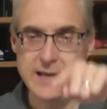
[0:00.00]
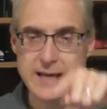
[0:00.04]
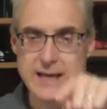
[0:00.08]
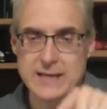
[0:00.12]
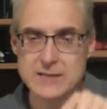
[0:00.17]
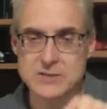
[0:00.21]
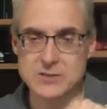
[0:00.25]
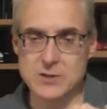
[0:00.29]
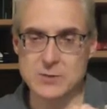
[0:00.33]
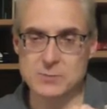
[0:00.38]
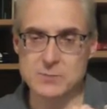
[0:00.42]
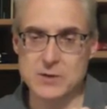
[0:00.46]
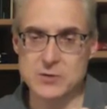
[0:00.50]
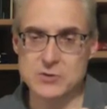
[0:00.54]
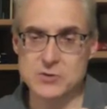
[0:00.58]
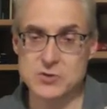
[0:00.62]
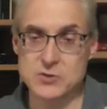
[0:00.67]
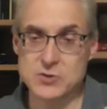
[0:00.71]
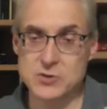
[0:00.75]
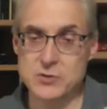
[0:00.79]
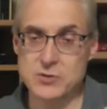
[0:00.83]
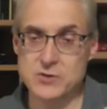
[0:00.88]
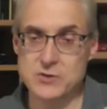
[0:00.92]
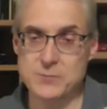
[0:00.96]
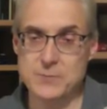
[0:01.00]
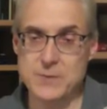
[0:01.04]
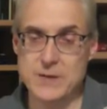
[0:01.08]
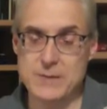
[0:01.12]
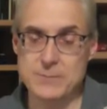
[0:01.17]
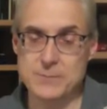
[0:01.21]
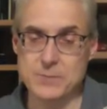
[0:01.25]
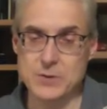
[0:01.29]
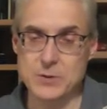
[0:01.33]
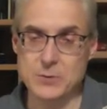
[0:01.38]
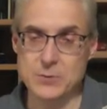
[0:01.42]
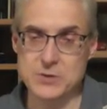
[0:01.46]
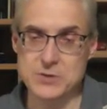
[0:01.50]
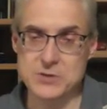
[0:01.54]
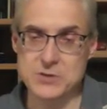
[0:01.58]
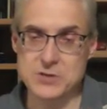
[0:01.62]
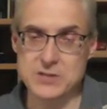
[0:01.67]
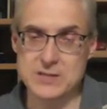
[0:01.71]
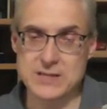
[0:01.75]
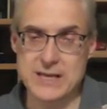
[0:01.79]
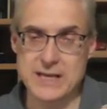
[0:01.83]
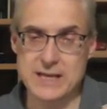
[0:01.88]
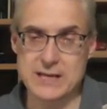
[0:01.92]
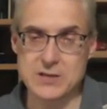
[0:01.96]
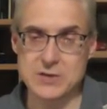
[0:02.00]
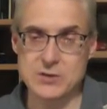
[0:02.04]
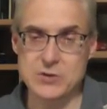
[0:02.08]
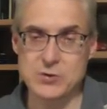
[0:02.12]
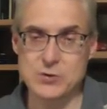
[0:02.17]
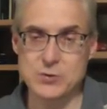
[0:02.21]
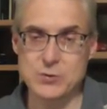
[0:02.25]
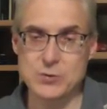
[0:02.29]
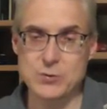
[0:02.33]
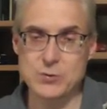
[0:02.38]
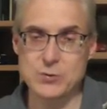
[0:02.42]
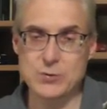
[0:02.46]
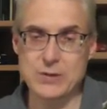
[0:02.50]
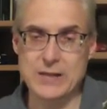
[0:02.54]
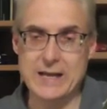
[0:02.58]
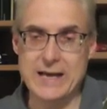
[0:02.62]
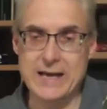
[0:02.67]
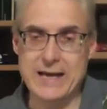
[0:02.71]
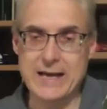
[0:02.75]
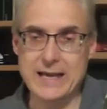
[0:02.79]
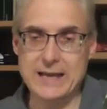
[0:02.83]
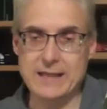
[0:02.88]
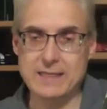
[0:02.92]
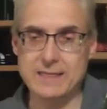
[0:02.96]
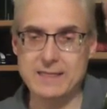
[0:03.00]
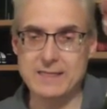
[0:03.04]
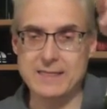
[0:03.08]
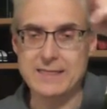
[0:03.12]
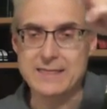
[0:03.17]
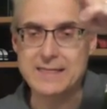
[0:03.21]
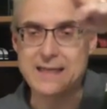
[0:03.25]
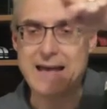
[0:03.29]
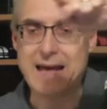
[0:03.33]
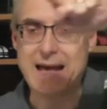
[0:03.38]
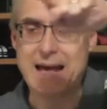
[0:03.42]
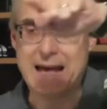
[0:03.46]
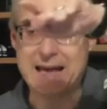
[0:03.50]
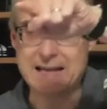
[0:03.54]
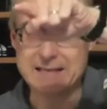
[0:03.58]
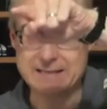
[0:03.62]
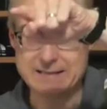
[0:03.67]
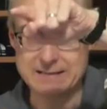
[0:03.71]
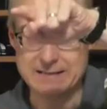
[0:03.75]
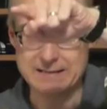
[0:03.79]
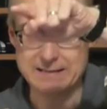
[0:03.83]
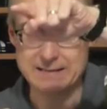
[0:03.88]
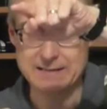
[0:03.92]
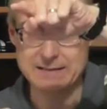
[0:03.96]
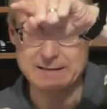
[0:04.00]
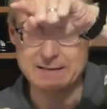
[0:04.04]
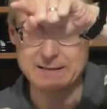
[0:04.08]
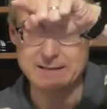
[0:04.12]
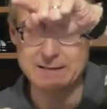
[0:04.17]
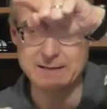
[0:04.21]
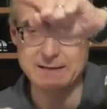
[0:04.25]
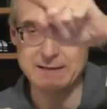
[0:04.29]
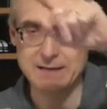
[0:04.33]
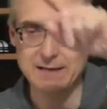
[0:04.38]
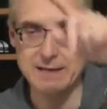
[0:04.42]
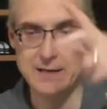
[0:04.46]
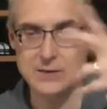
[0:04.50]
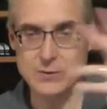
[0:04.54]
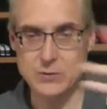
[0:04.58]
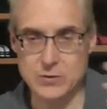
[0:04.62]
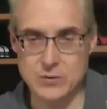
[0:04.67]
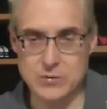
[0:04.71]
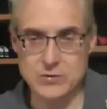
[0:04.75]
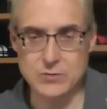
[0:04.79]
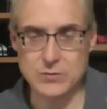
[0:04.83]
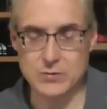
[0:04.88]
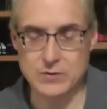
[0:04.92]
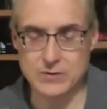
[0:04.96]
And so most Jewish people would just kind of do like that in order to